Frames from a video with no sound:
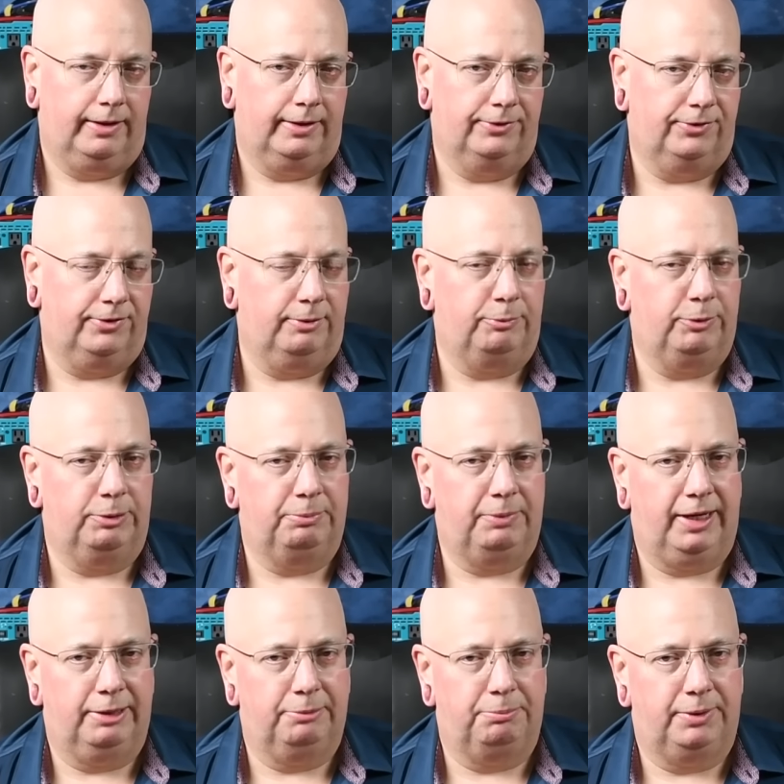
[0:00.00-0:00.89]
And someone
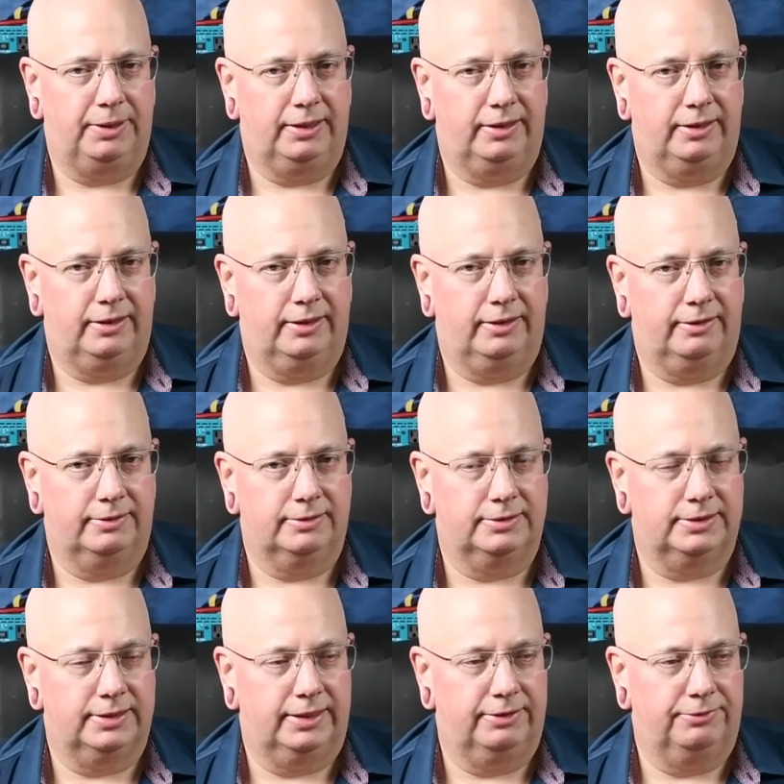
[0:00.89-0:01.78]
might be, uh,
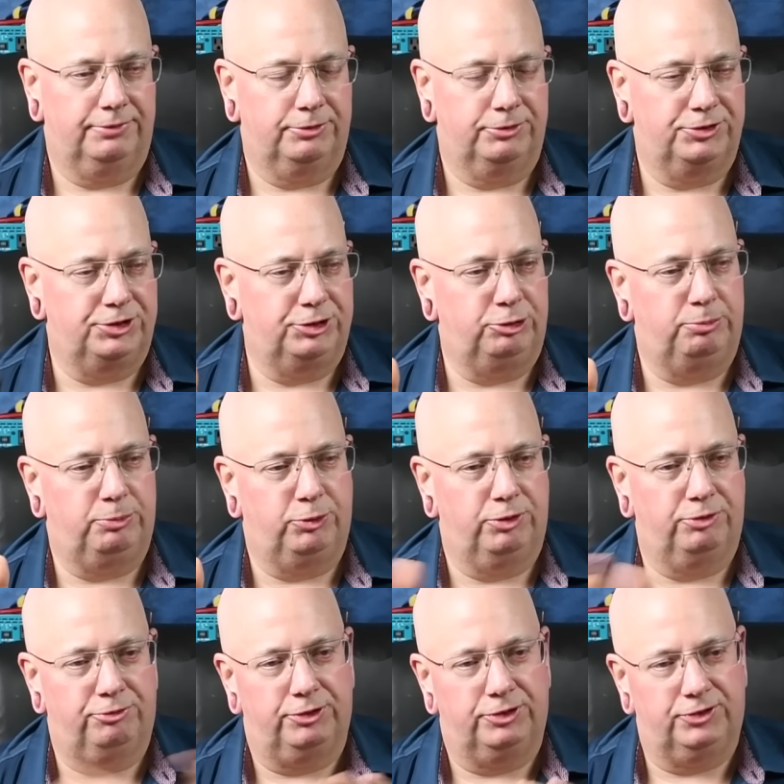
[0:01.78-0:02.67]
say, if they're
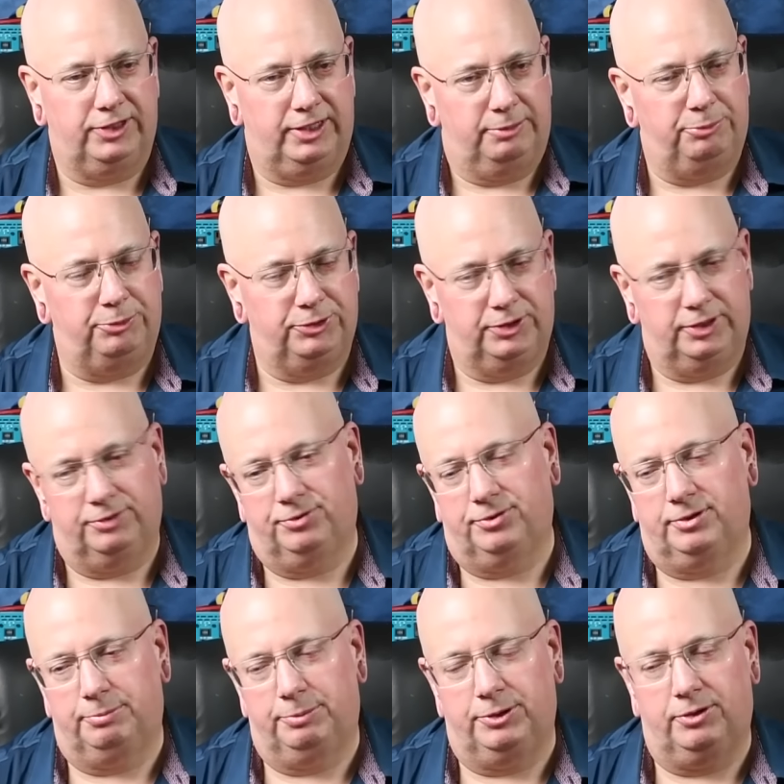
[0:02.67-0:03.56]
stillborn, for example, and you give
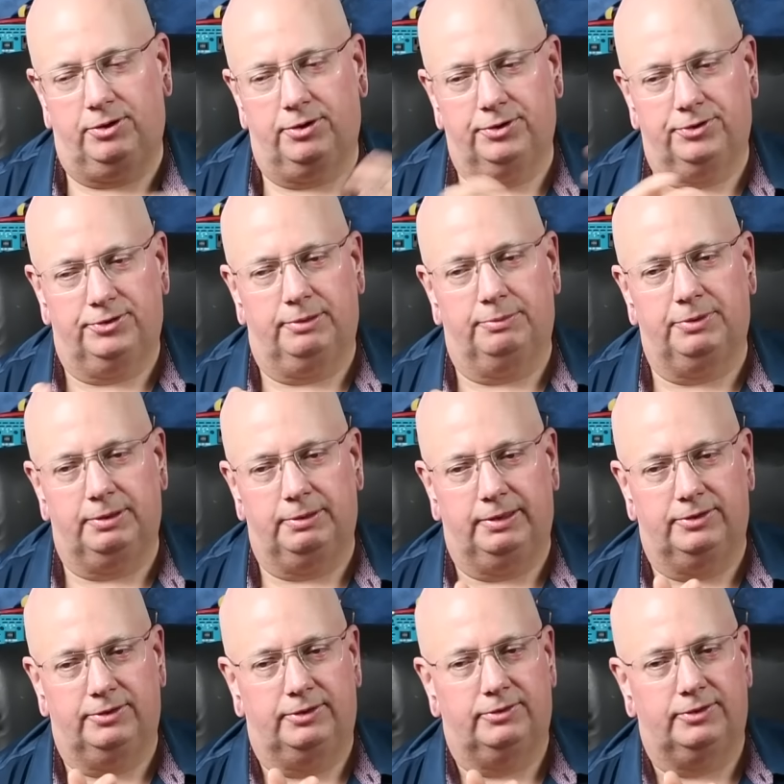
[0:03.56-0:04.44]
CPR to something,
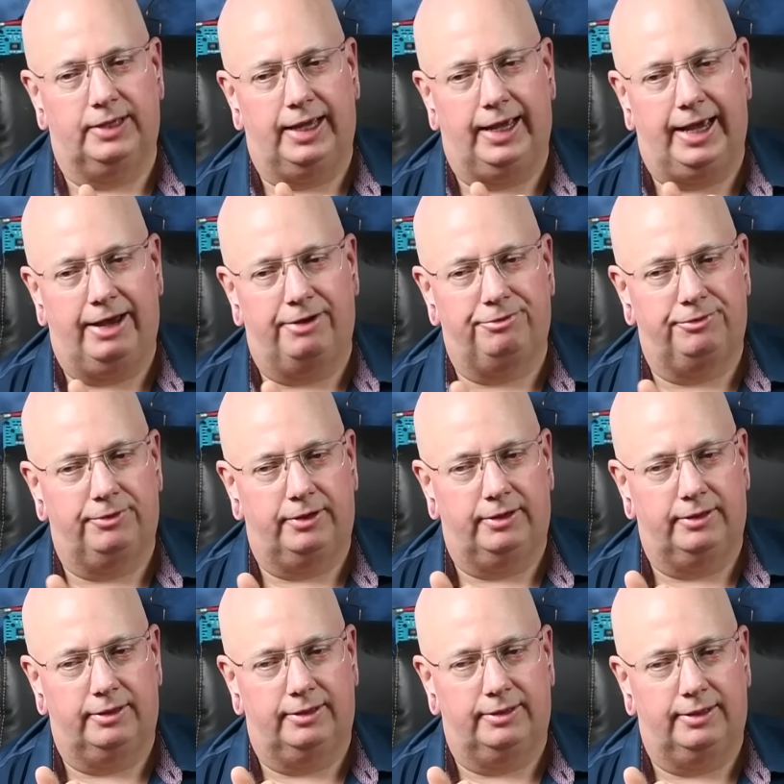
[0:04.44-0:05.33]
it's a half
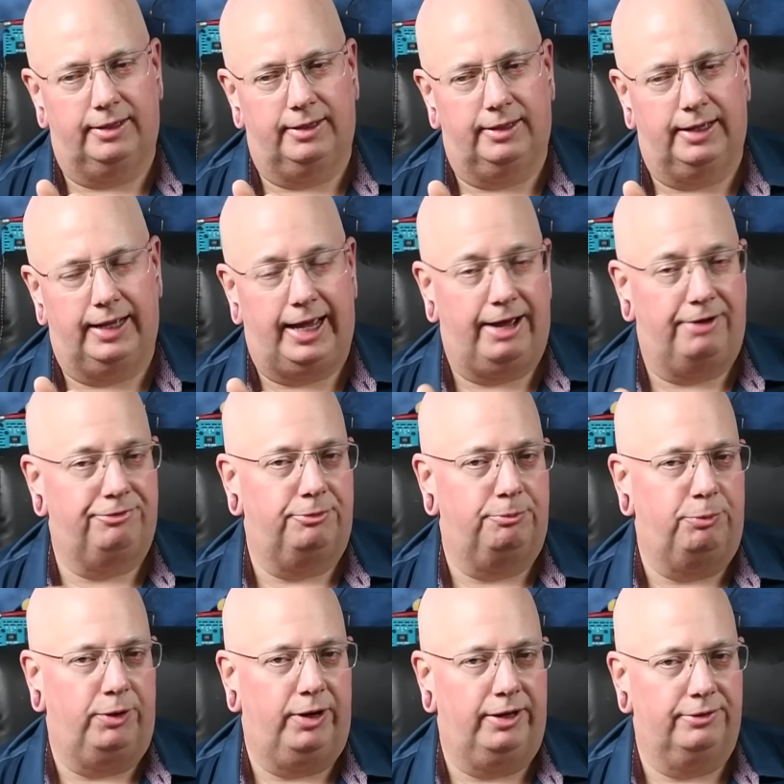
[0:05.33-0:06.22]
a, a half
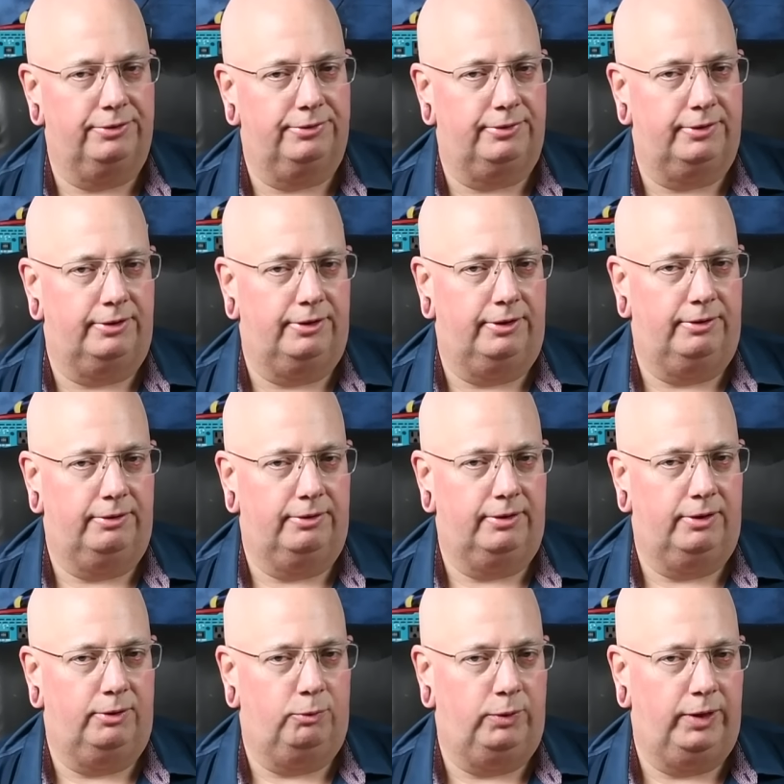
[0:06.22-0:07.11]
a breath uh,
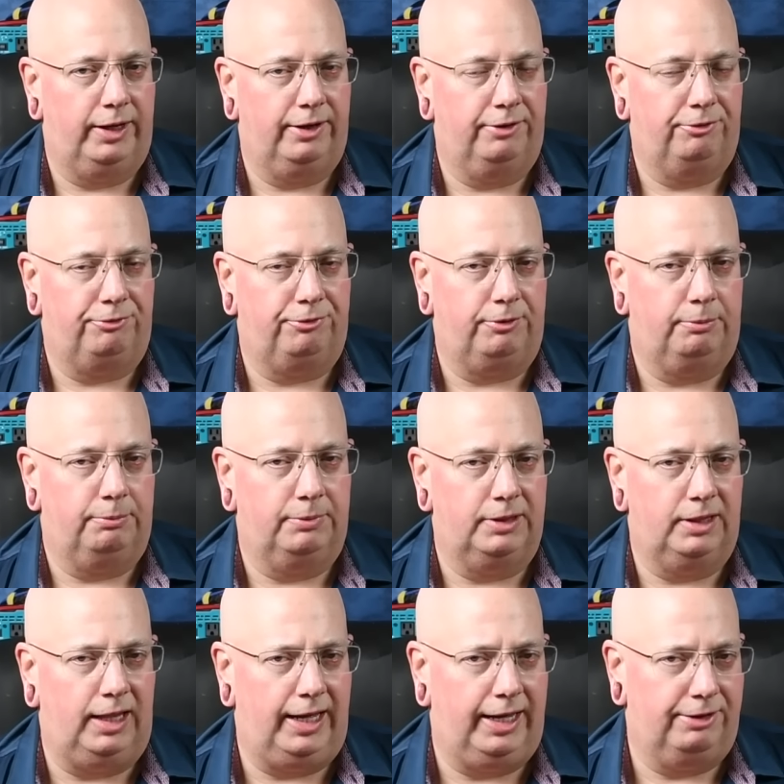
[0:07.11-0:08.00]
away from
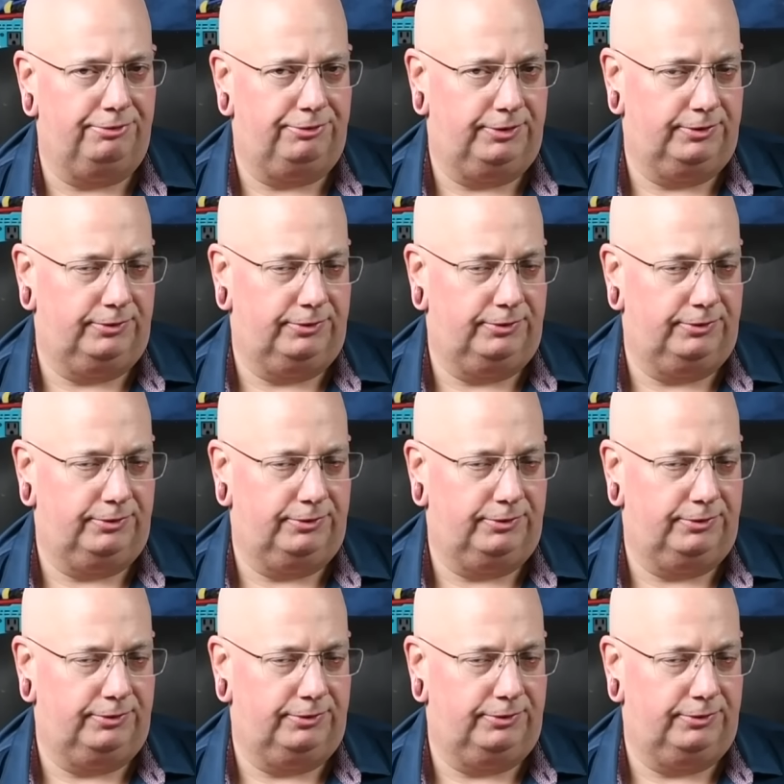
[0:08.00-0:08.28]
life.